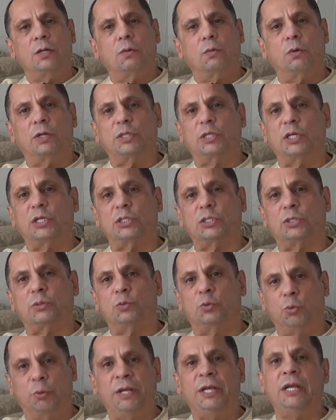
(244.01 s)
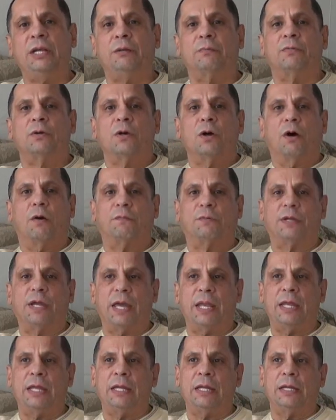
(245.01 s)
with this dream of
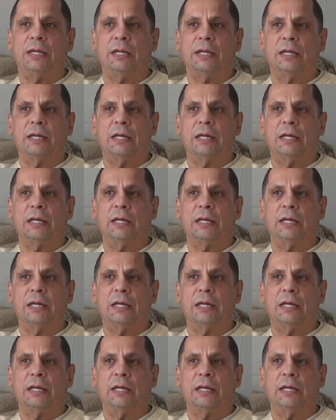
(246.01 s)
getting